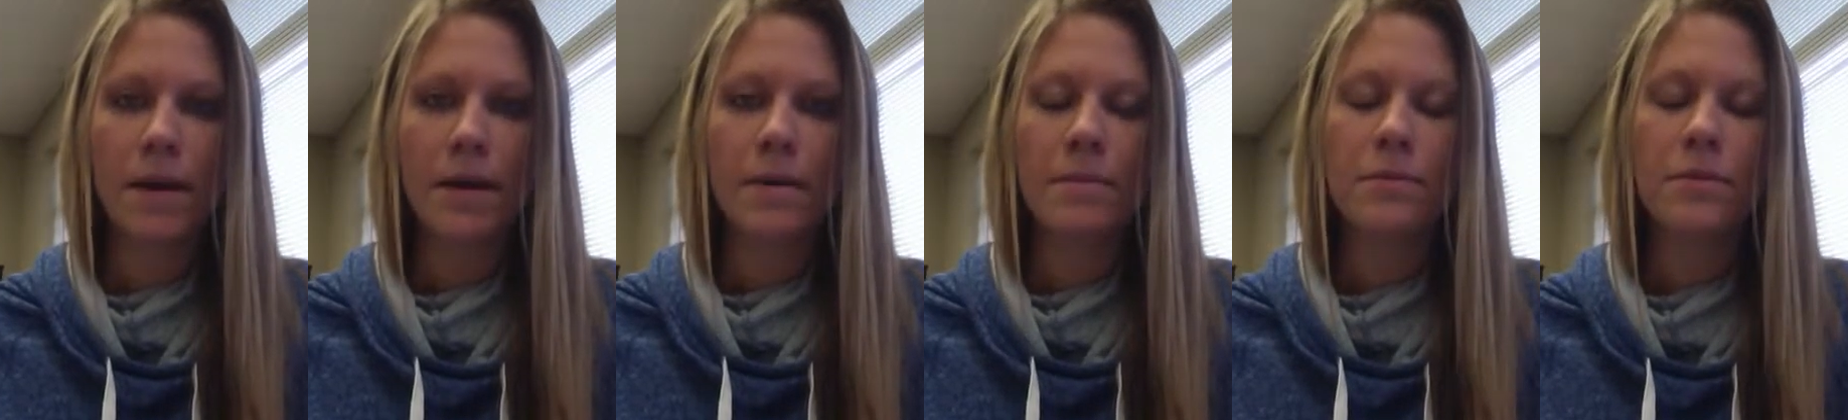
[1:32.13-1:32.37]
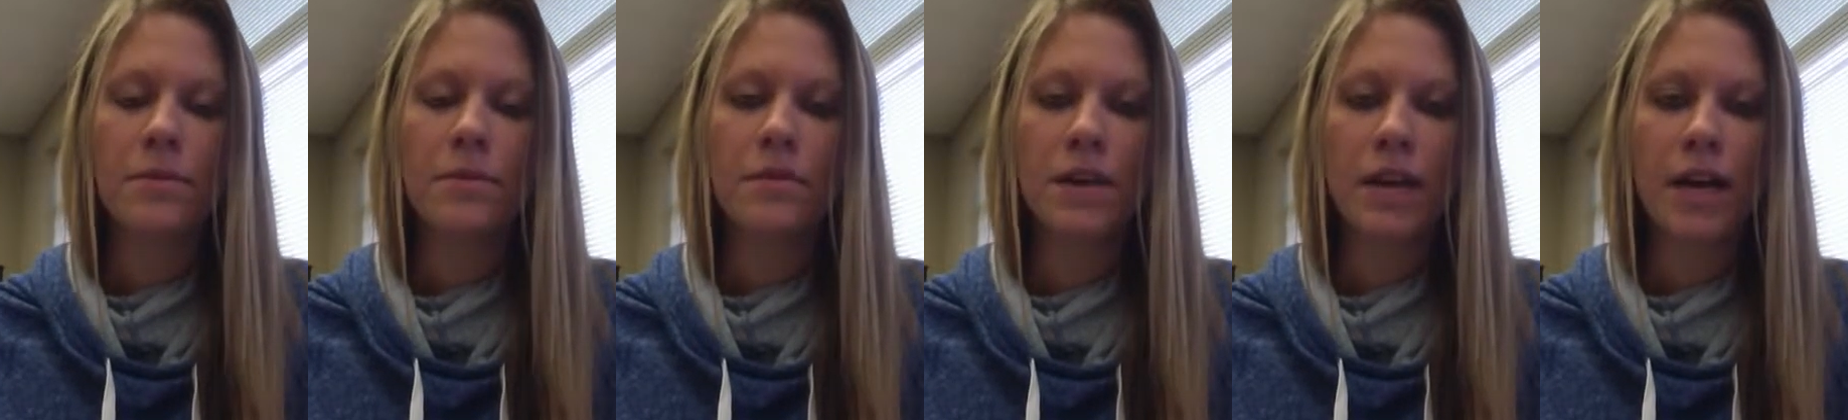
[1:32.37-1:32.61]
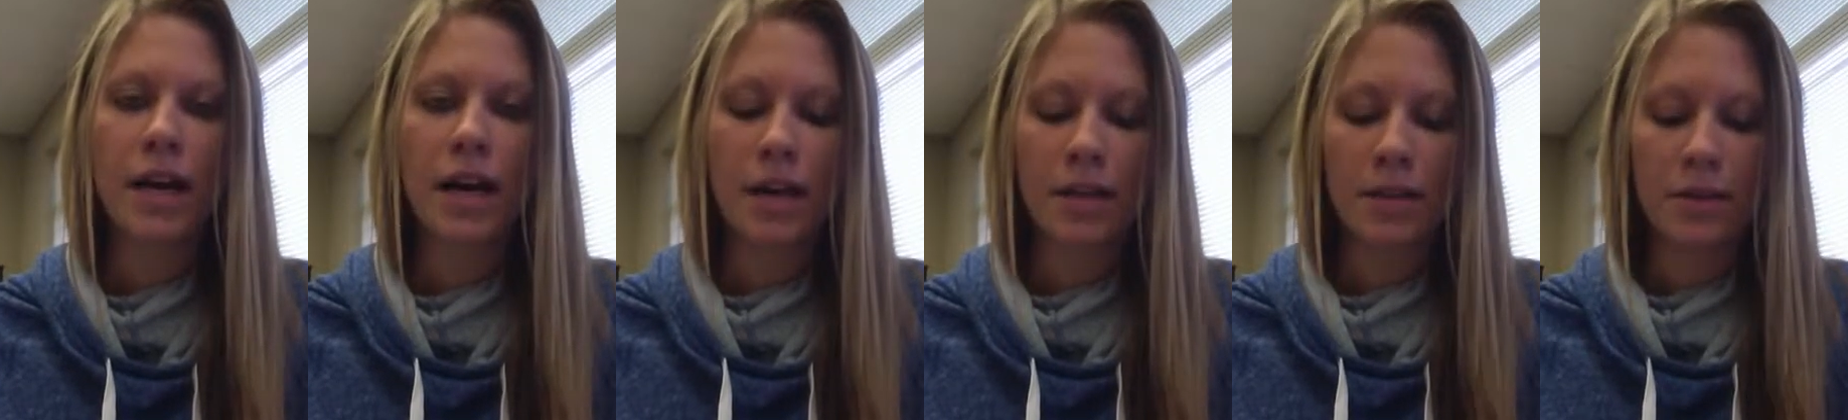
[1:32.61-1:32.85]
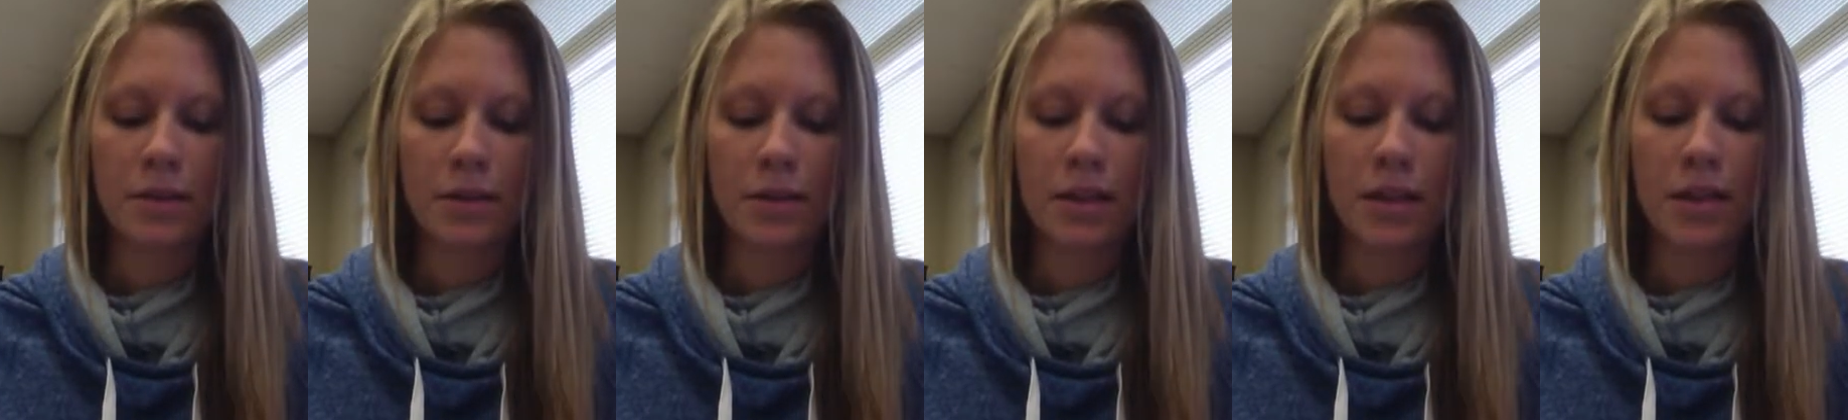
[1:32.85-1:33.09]
Moving
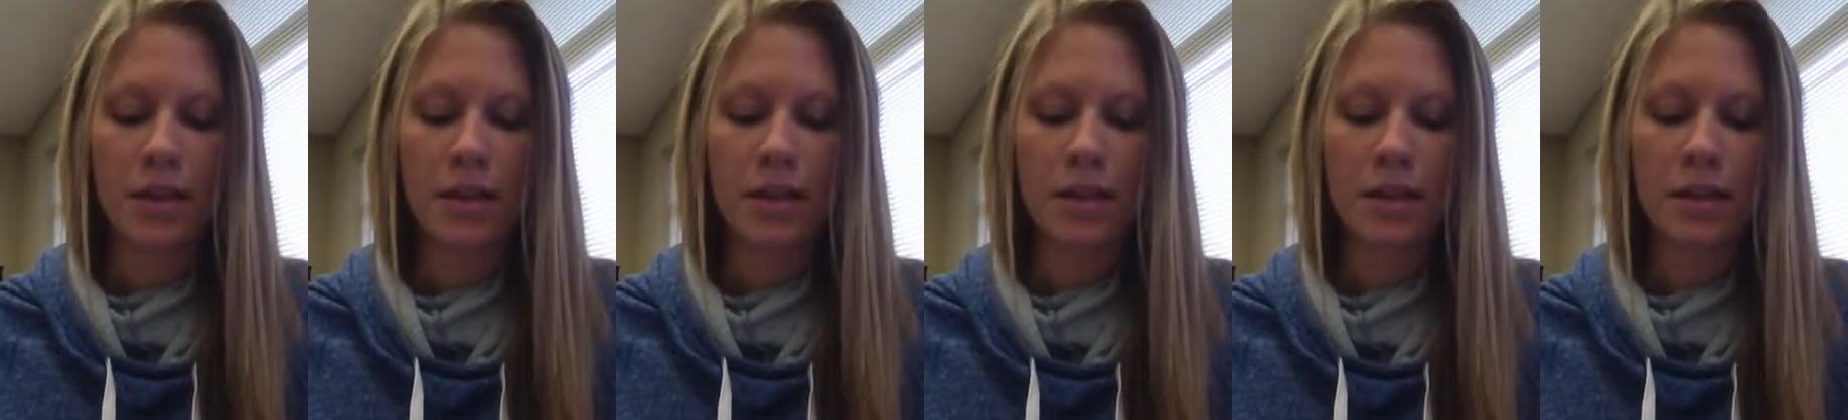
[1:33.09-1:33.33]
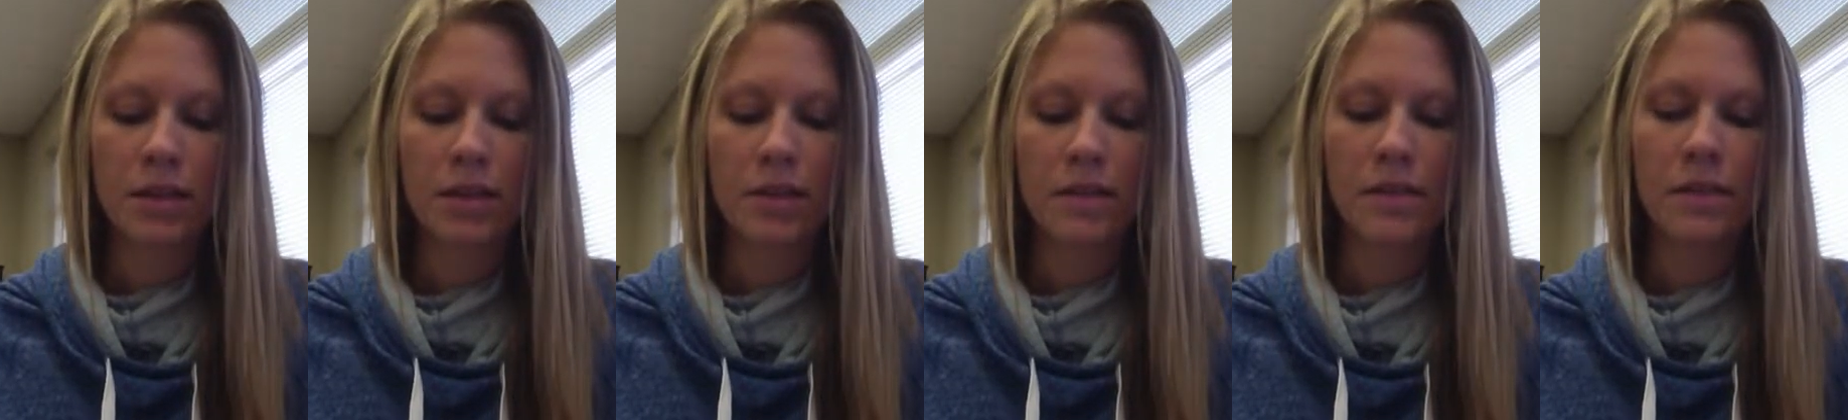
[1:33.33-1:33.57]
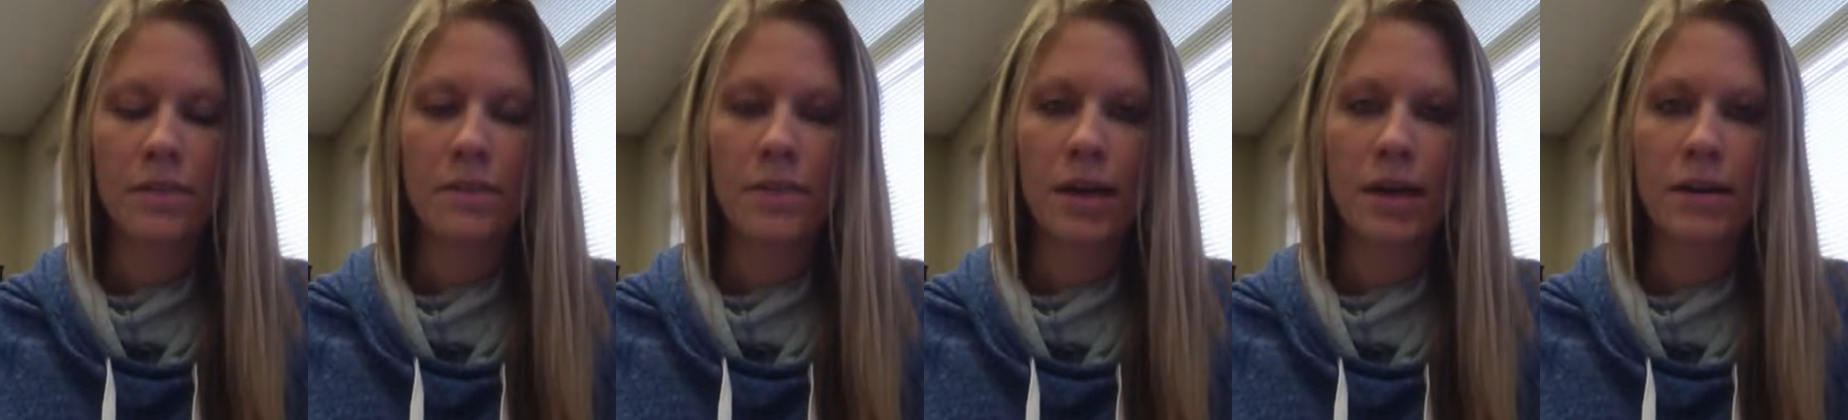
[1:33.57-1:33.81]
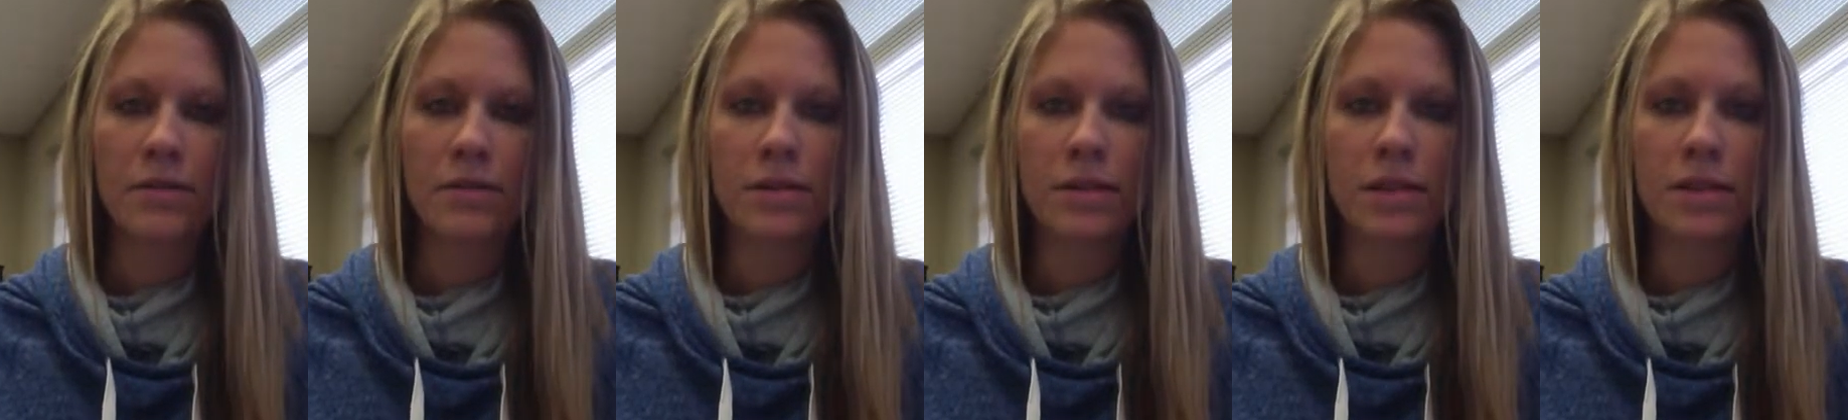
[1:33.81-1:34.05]
on, looking at the Cleveland
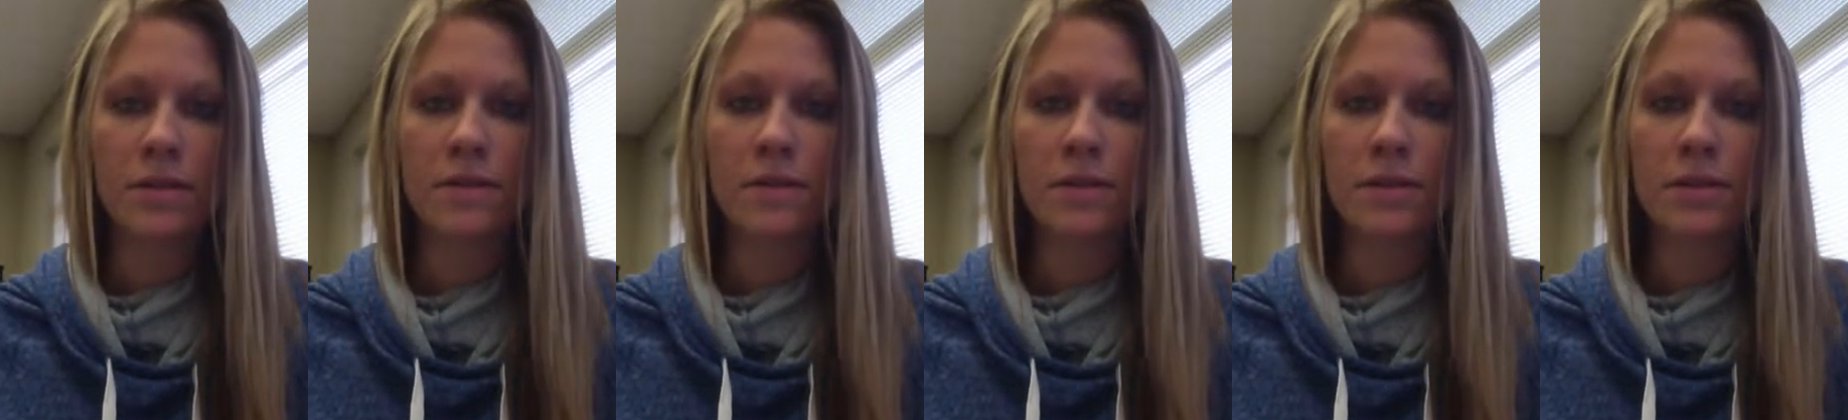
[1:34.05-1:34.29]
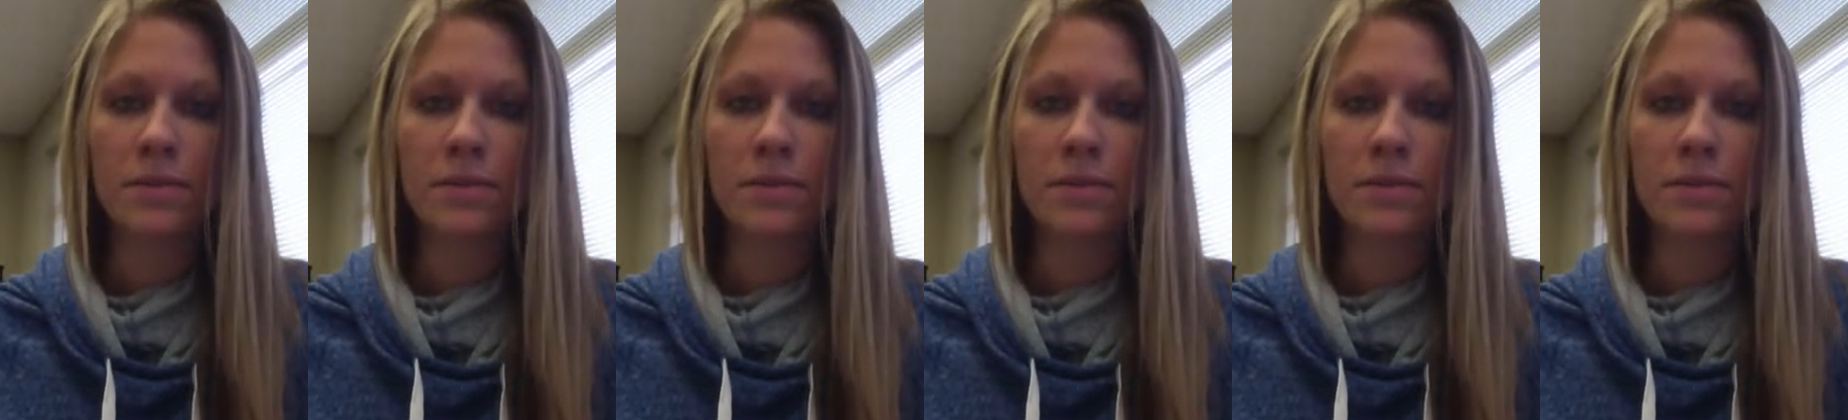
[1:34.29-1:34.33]
Browns, they